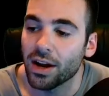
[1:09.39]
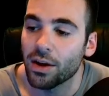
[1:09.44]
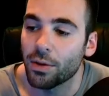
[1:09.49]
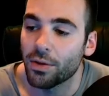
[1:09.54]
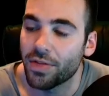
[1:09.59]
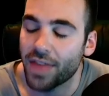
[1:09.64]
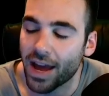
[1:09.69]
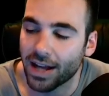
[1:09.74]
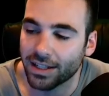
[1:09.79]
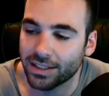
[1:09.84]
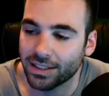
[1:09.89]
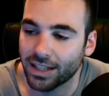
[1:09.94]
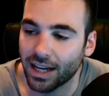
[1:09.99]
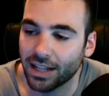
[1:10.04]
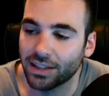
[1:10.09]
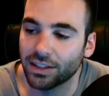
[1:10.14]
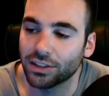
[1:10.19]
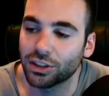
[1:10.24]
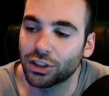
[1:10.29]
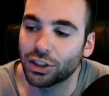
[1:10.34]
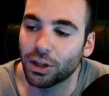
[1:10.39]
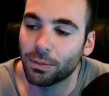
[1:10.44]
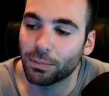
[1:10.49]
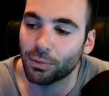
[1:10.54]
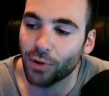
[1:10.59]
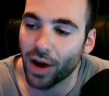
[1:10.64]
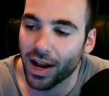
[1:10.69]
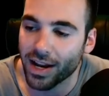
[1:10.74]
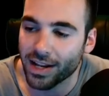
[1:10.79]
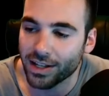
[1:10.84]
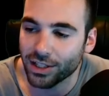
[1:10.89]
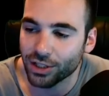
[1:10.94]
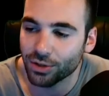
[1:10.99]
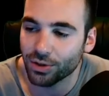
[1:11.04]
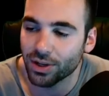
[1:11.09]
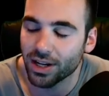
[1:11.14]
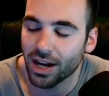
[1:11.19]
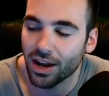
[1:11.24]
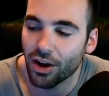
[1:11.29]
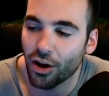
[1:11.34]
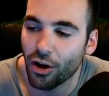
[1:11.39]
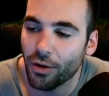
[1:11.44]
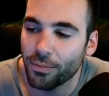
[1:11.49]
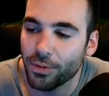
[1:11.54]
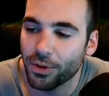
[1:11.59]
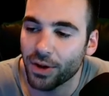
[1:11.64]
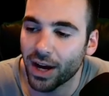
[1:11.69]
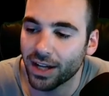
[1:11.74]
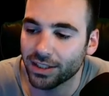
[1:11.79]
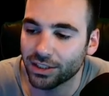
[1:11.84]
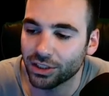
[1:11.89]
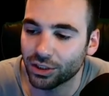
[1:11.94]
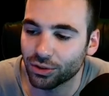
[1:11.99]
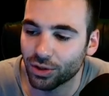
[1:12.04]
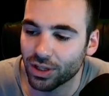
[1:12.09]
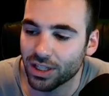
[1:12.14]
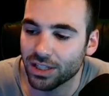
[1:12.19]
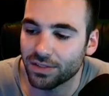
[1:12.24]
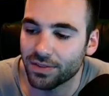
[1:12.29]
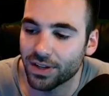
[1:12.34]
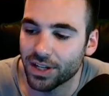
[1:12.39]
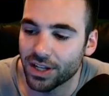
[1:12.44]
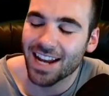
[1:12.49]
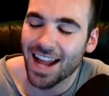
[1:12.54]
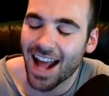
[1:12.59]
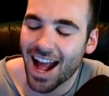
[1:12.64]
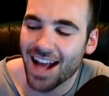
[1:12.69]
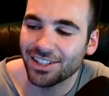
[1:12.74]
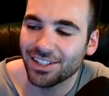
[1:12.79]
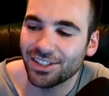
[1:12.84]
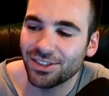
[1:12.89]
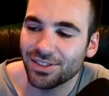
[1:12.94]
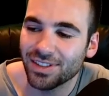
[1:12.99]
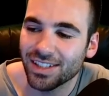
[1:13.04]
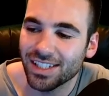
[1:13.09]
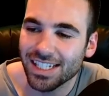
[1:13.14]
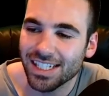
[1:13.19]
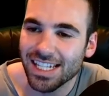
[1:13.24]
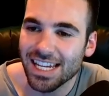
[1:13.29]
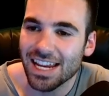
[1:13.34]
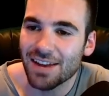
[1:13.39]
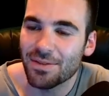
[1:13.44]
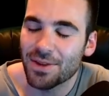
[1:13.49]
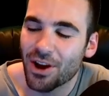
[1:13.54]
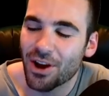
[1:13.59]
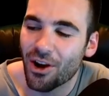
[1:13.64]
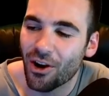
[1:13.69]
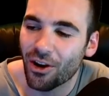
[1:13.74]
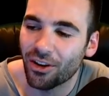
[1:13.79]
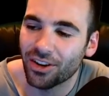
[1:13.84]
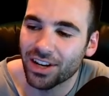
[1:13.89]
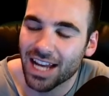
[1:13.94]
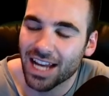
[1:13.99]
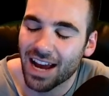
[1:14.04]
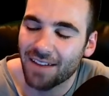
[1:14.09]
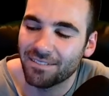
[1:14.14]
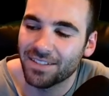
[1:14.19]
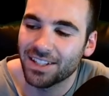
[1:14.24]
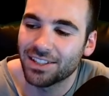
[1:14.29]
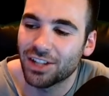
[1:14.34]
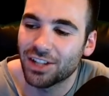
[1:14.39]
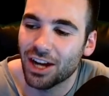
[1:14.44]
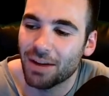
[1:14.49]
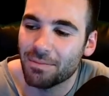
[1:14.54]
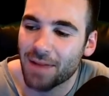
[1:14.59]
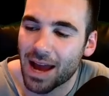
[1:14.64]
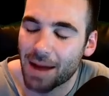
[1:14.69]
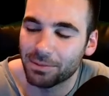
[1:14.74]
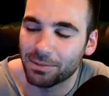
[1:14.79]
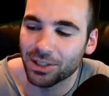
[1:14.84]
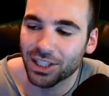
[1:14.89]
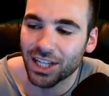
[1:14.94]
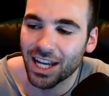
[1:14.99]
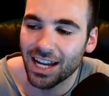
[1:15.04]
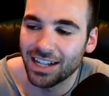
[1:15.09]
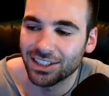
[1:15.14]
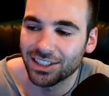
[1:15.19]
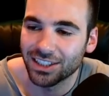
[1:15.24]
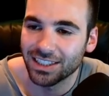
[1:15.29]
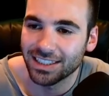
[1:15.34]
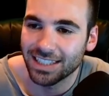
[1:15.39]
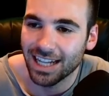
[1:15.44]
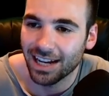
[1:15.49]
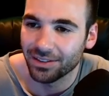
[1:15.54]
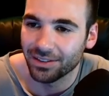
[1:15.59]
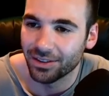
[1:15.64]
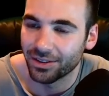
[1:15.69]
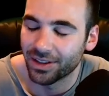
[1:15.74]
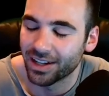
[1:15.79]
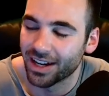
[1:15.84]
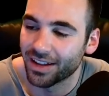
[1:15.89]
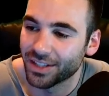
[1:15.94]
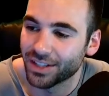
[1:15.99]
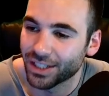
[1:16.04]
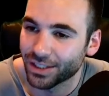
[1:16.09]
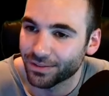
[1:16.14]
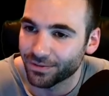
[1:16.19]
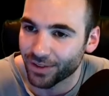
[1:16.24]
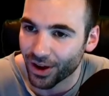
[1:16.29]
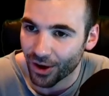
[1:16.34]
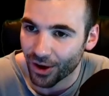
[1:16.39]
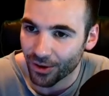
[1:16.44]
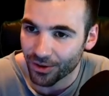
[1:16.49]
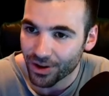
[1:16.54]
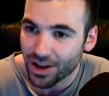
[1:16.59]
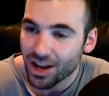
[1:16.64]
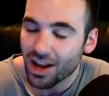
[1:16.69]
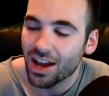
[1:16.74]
With that said, let's jump right into it, and I hope you guys enjoy this video. As you can see, we already have the XUMM application downloaded on this phone.